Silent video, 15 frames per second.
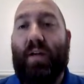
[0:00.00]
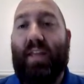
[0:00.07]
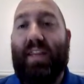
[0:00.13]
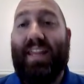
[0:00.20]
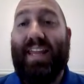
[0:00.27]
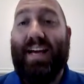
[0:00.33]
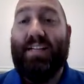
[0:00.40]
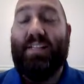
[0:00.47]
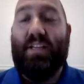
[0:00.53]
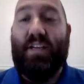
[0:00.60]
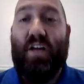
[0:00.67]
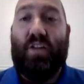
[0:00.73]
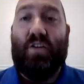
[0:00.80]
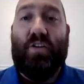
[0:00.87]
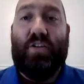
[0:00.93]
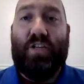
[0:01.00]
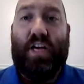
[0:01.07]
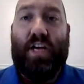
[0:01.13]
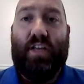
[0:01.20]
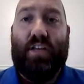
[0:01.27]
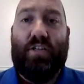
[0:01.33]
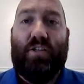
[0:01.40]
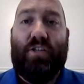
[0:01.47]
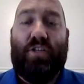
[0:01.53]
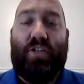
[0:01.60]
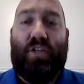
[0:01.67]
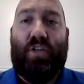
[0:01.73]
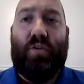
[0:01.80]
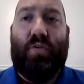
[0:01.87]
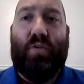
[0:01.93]
And that's another challenge
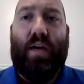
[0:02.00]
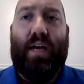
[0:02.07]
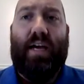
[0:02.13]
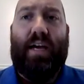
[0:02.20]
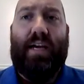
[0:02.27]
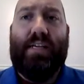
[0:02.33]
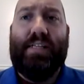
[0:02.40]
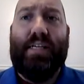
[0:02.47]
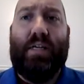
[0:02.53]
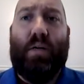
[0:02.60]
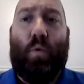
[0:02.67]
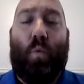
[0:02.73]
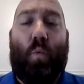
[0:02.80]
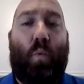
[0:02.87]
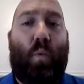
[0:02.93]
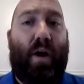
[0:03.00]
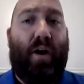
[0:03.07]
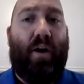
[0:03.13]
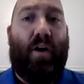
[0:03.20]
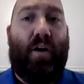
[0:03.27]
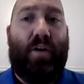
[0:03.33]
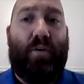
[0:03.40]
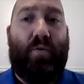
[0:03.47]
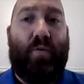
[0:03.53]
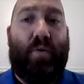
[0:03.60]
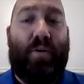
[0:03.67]
too, is where are you